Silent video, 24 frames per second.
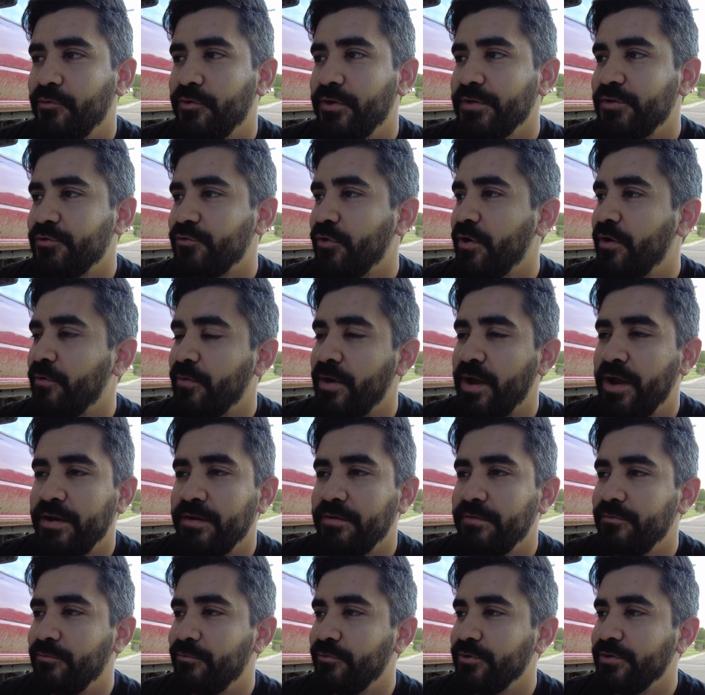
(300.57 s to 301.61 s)
what treadwright
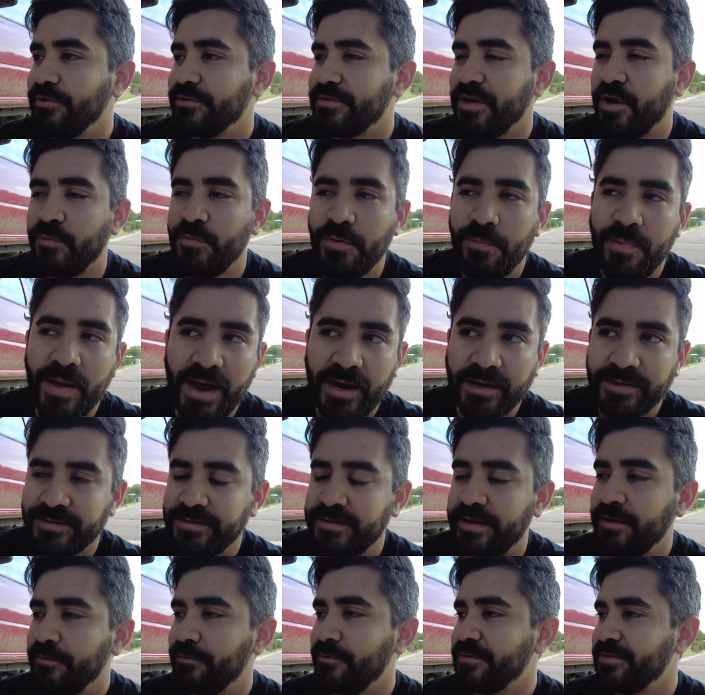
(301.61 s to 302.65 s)
would tell me back in the
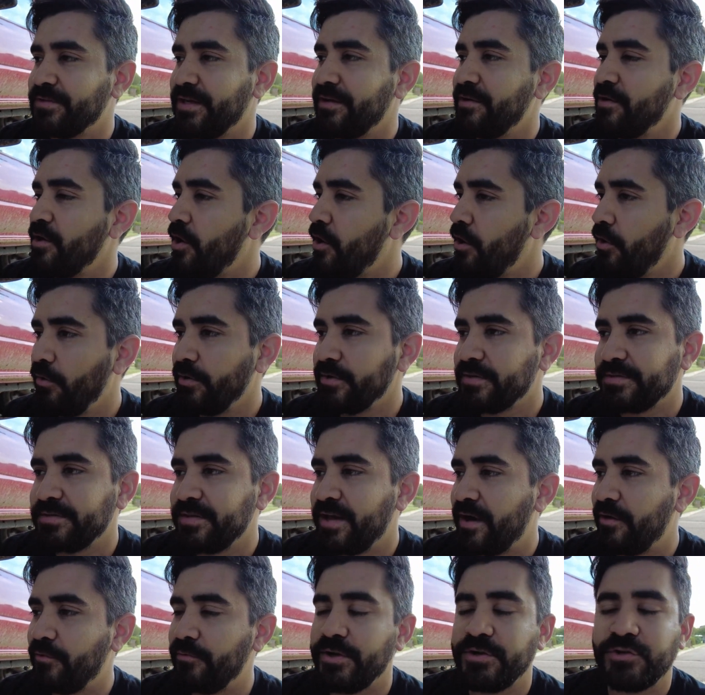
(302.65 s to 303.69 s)
day was that no, it's
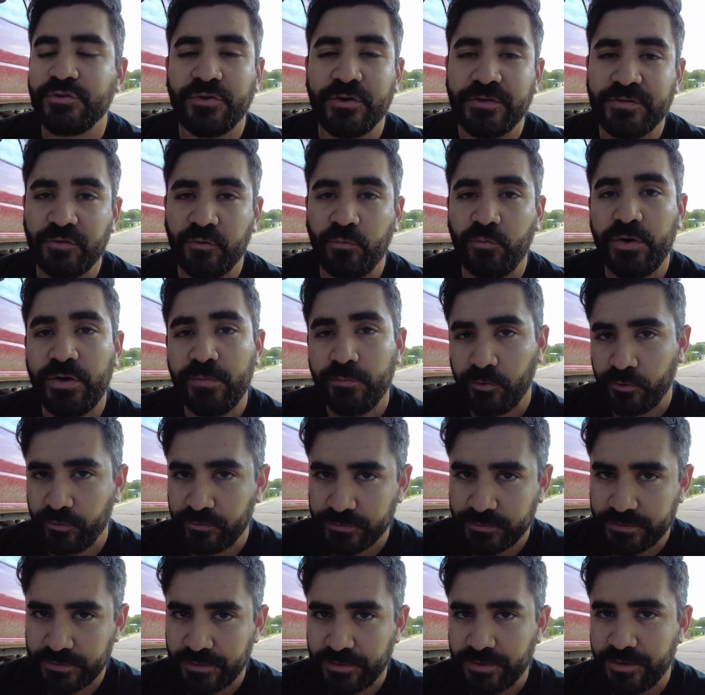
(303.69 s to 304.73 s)
not a retread, it's a
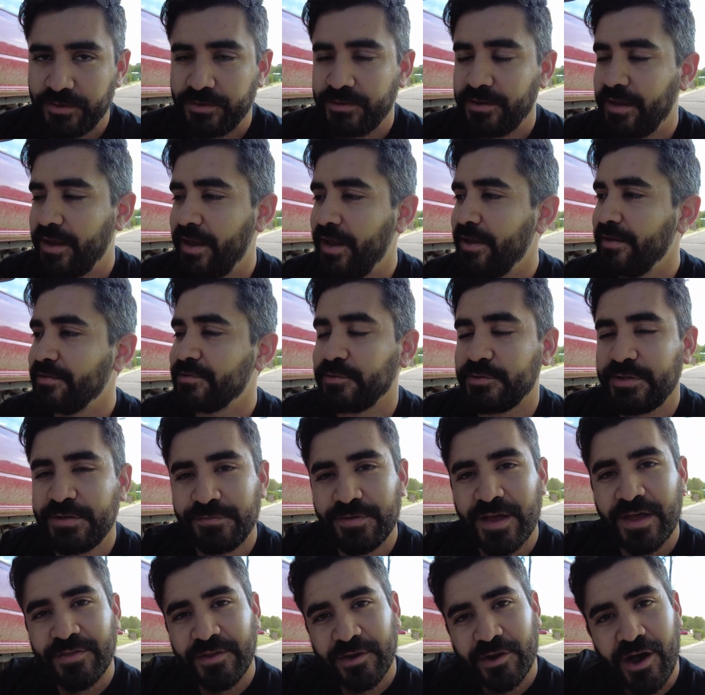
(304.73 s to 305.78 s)
remold. Okay, so leave
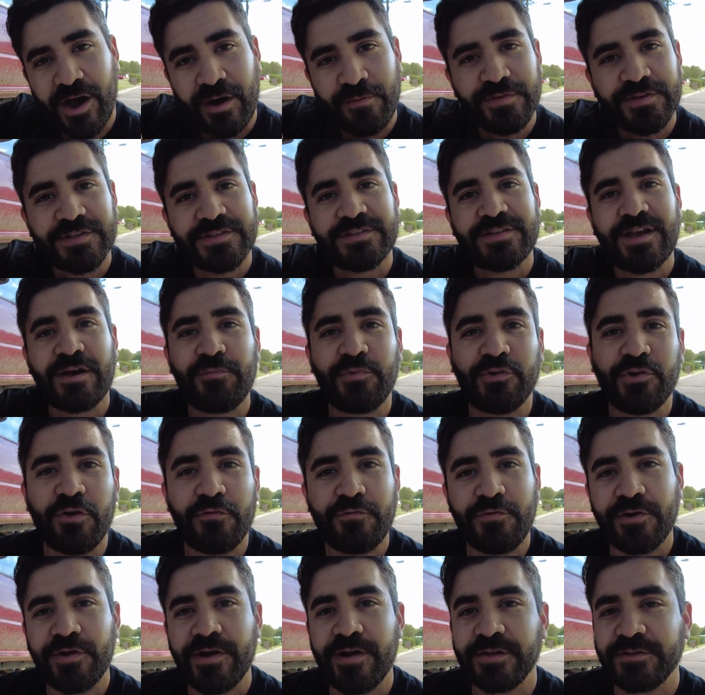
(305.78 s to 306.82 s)
down in the comments down below if
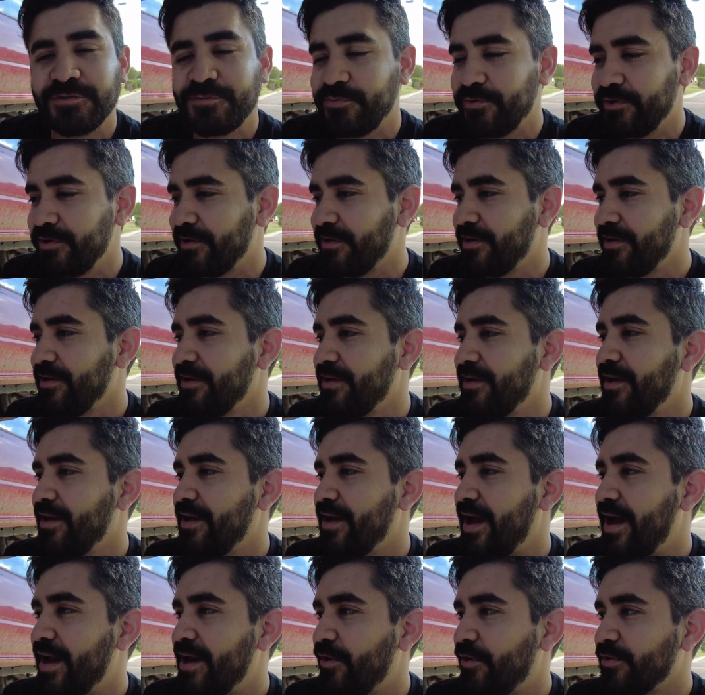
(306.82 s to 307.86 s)
you're an expert.
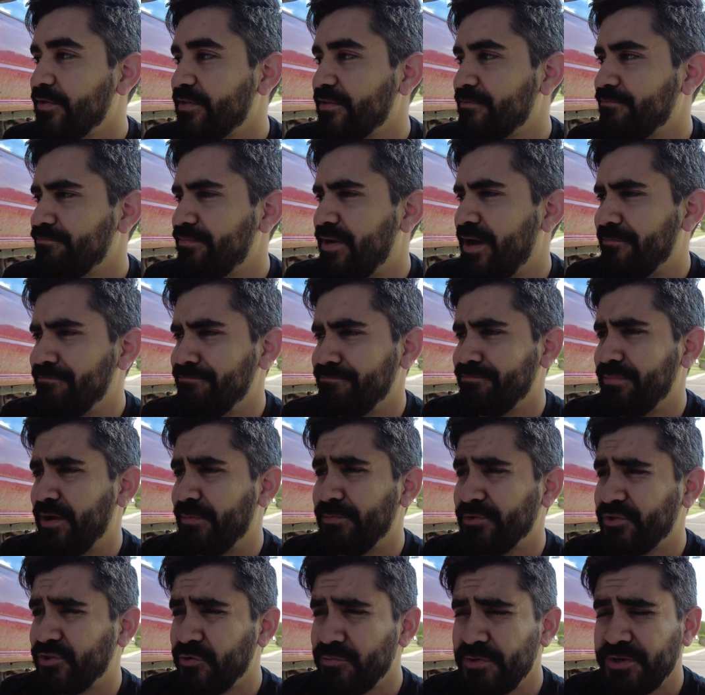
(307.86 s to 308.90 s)
I know
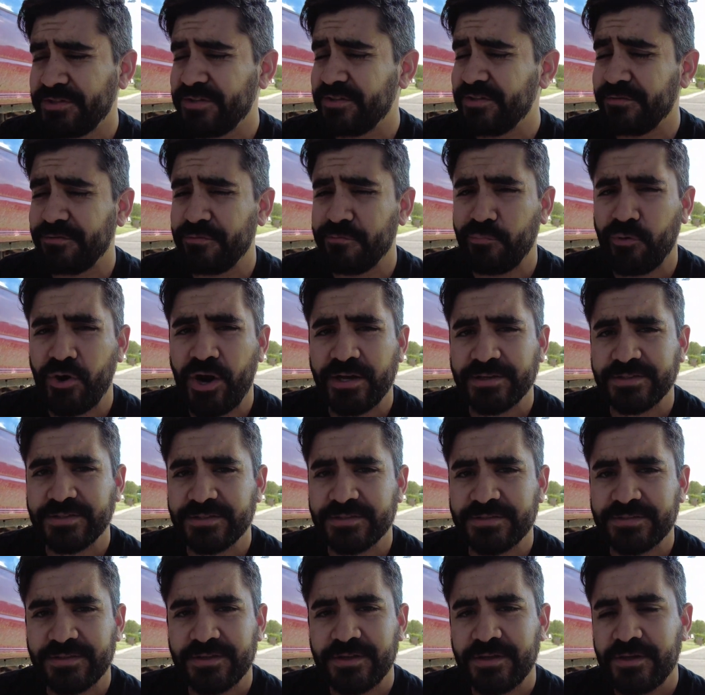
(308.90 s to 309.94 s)
I'm assuming it's a different
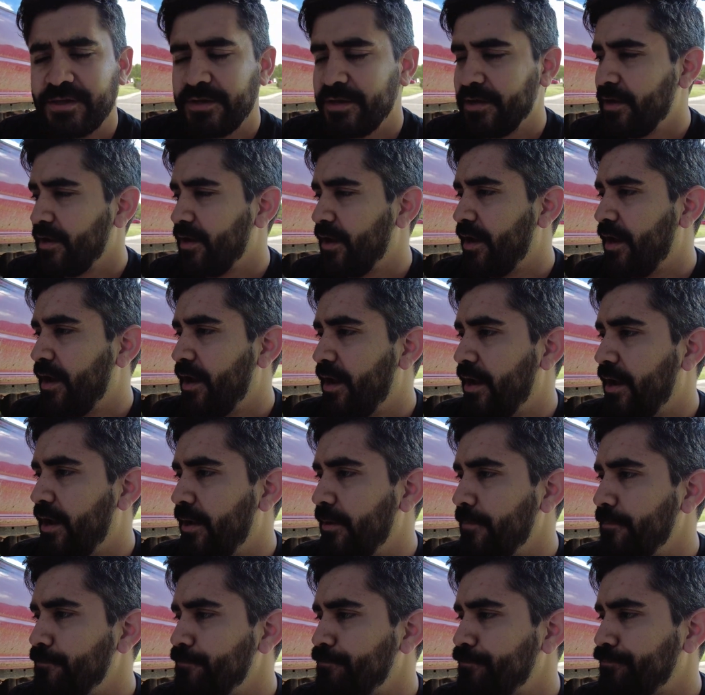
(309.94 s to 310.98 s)
process,
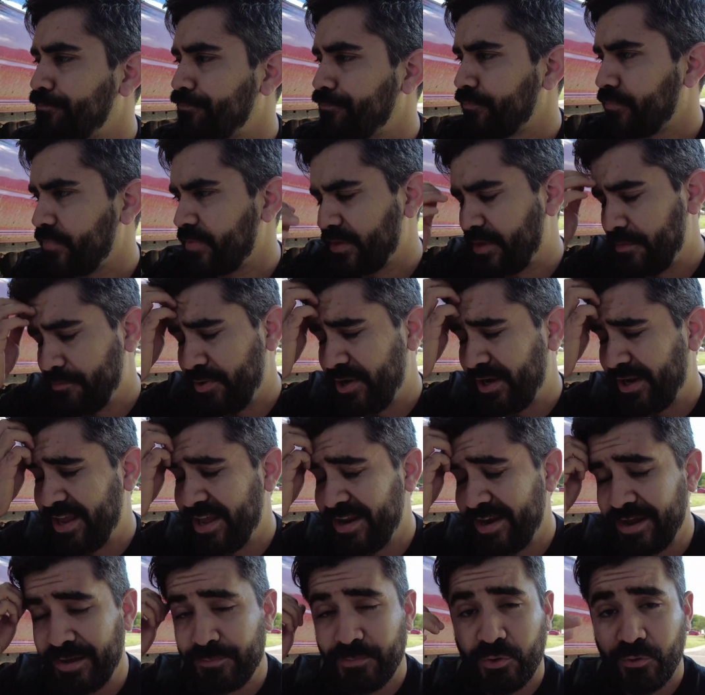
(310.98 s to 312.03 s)
but
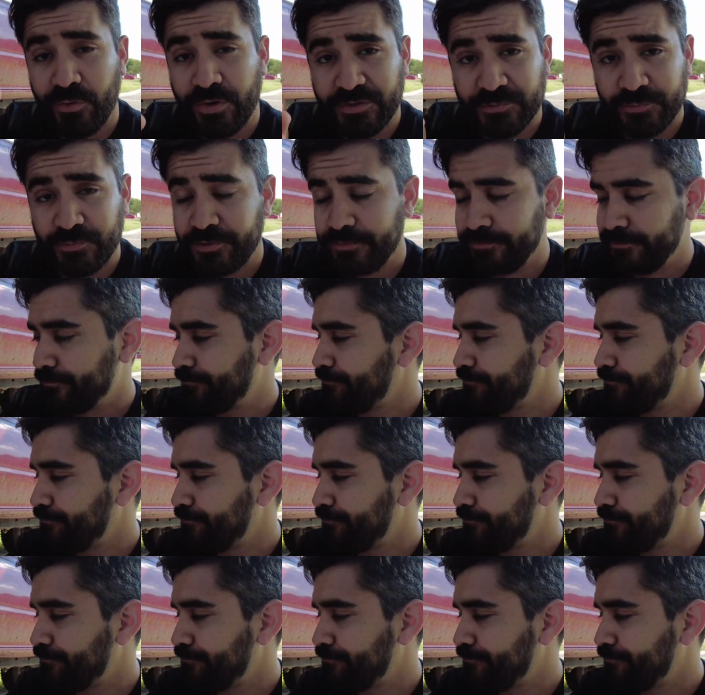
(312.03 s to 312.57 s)
again, I'm no expert.